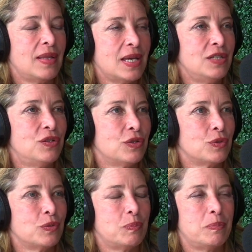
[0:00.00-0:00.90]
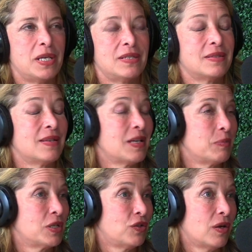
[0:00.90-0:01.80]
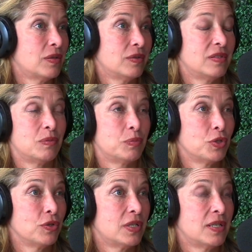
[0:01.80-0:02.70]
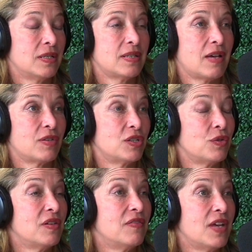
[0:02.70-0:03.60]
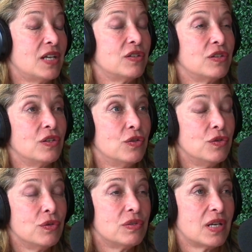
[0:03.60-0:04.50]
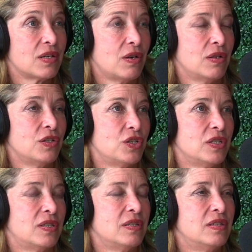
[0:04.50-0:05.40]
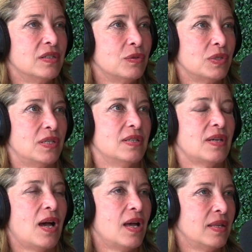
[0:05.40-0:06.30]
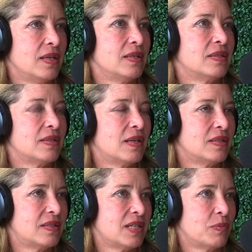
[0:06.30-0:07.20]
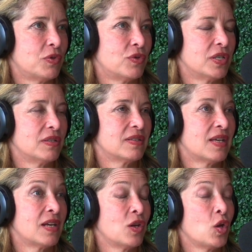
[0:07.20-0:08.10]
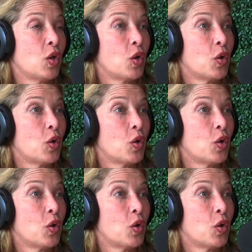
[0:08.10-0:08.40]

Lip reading: led to places like McDonald's and Burger King's having to invent new technologies to deal with these highly unstable oils that